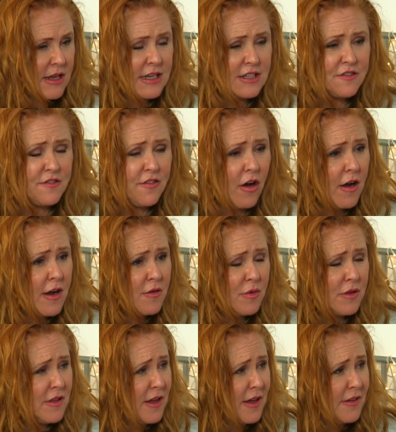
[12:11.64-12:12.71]
He's
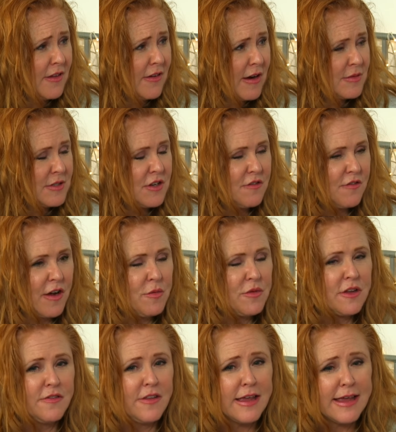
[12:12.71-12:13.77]
fine with it. They're absolutely fine
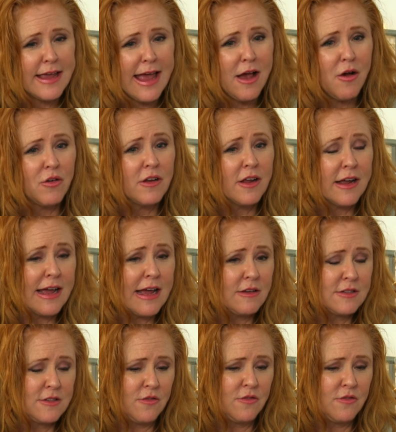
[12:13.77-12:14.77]
with it, and they get on like a house